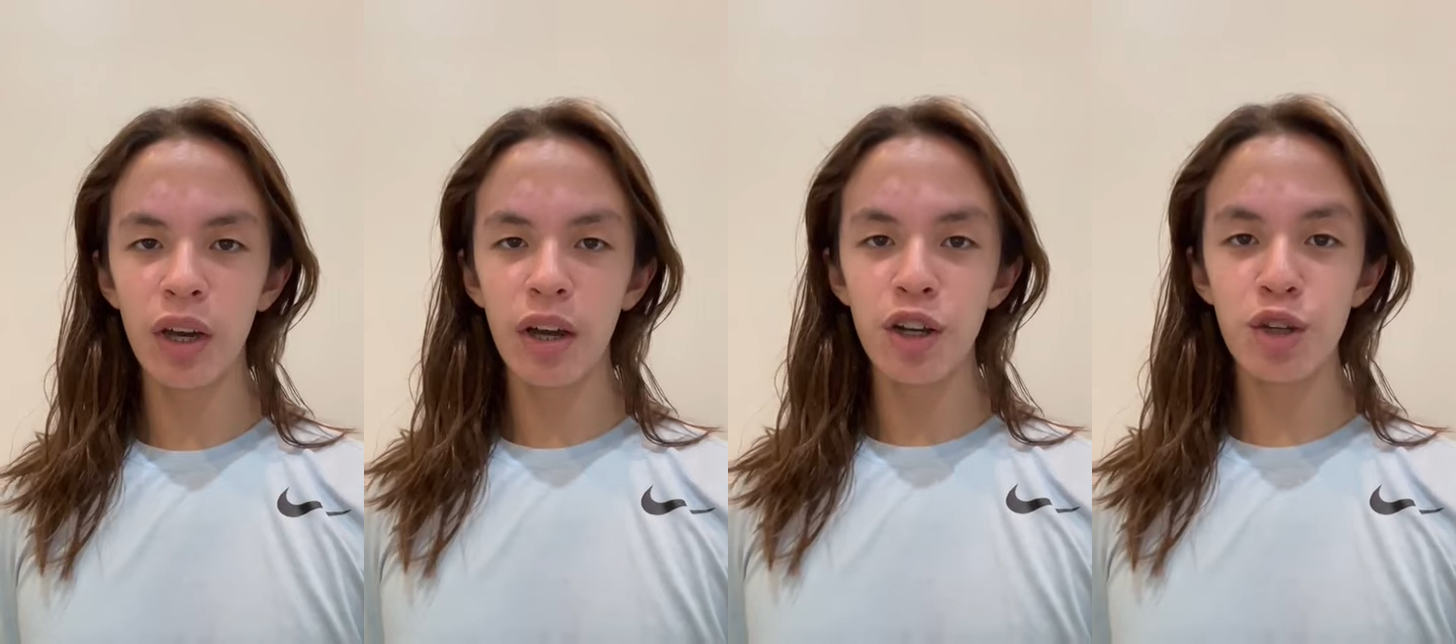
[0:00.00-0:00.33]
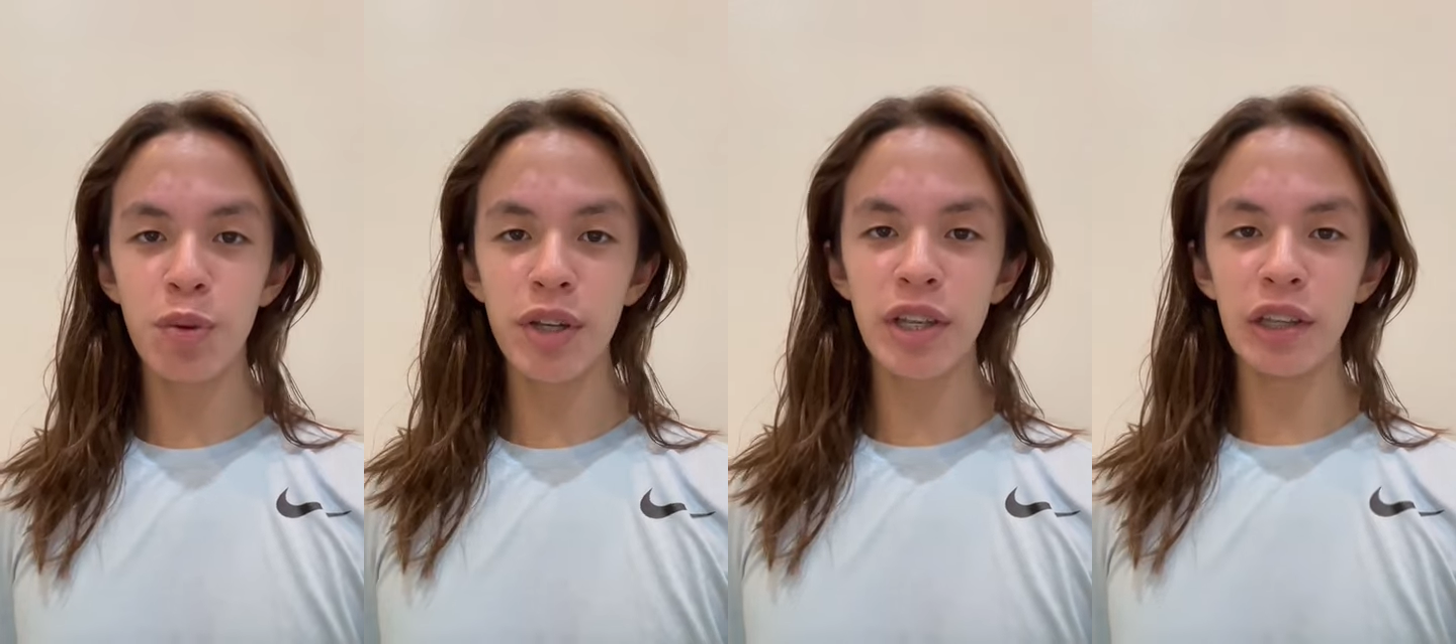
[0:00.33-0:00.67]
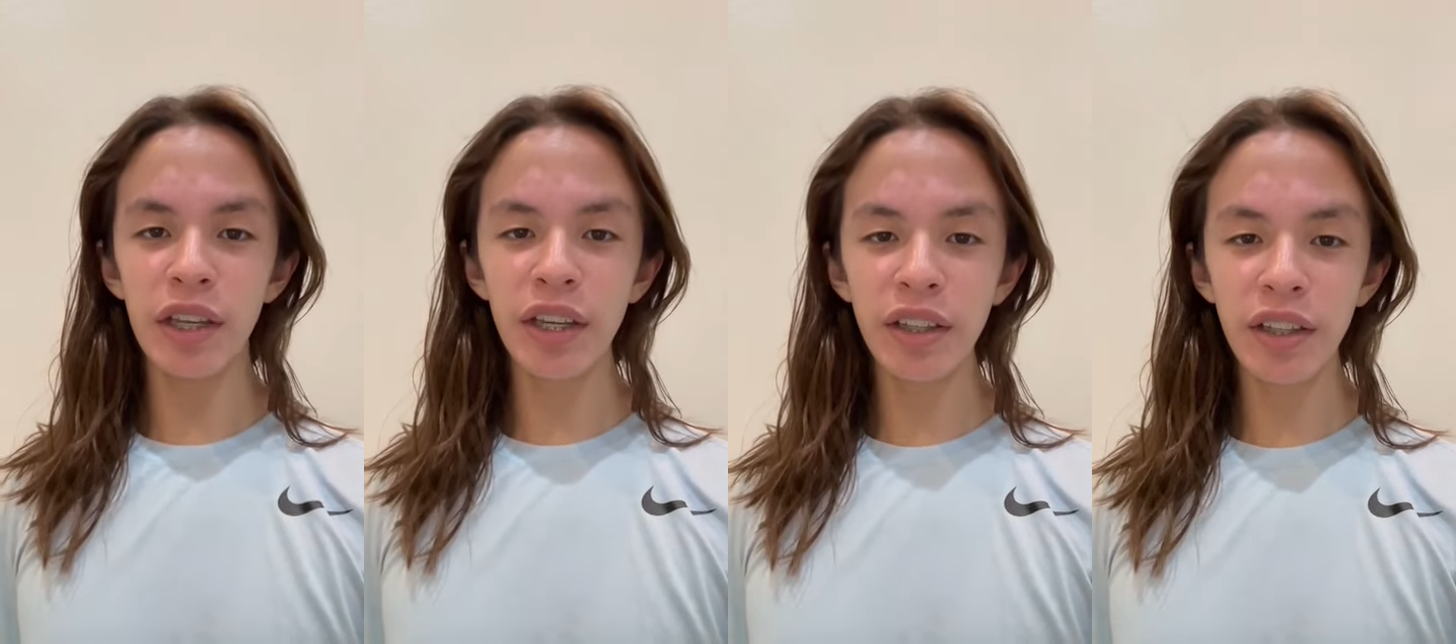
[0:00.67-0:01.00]
Just press the
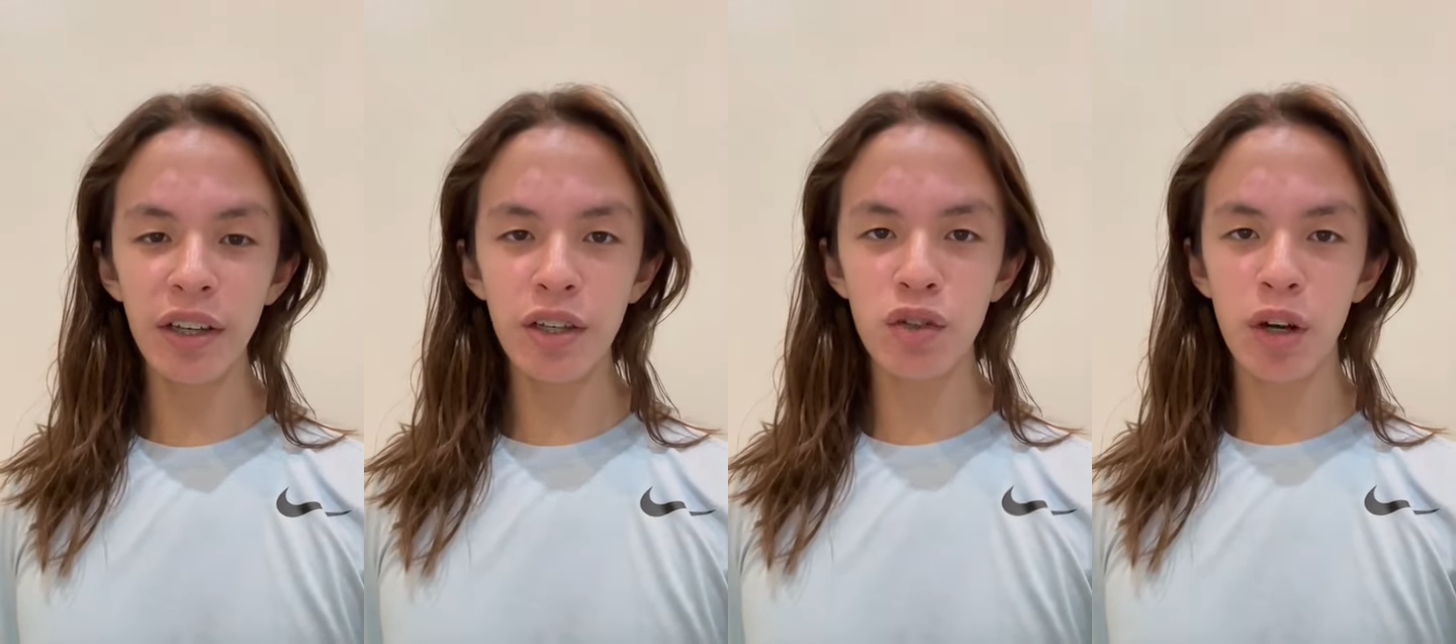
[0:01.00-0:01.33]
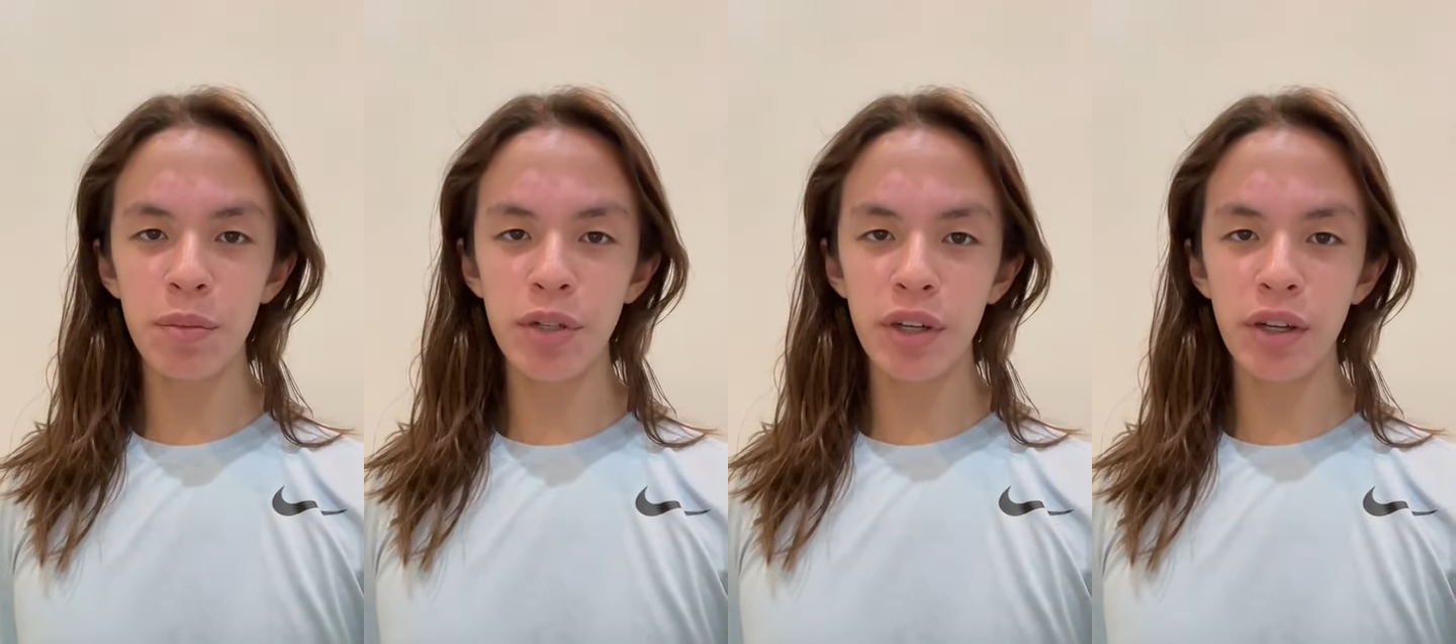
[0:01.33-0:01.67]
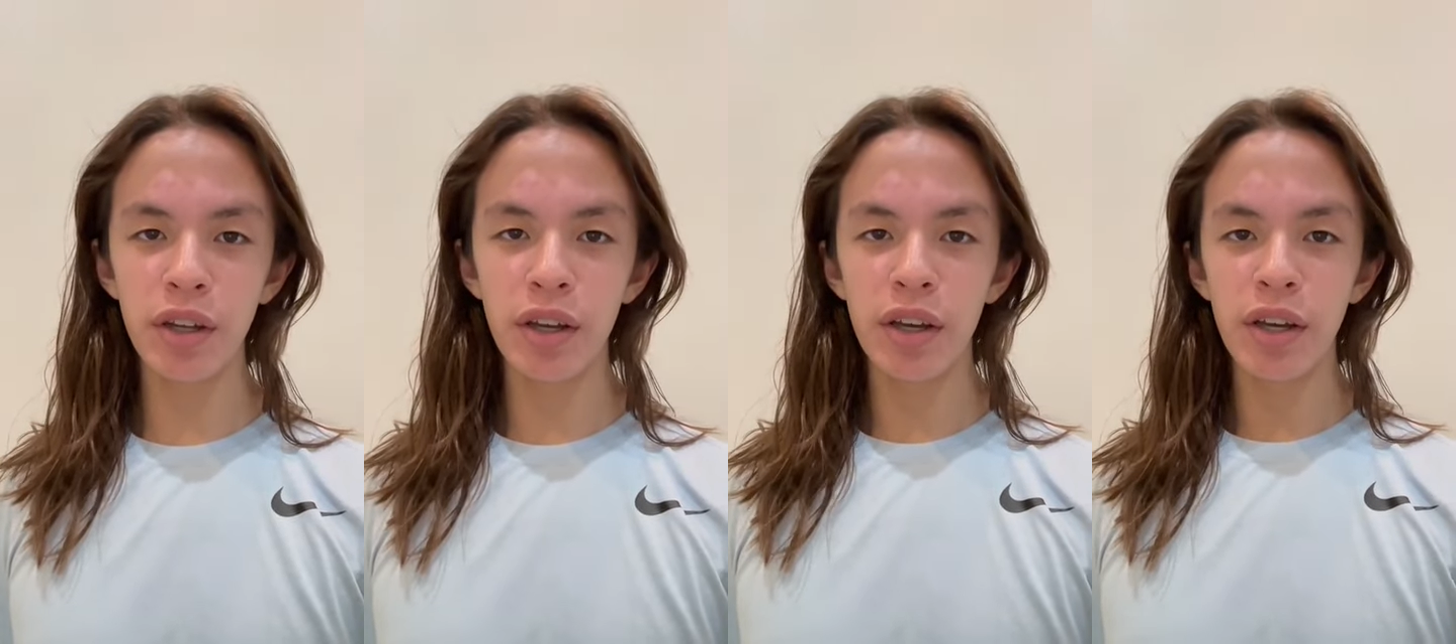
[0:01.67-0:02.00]
link in the description,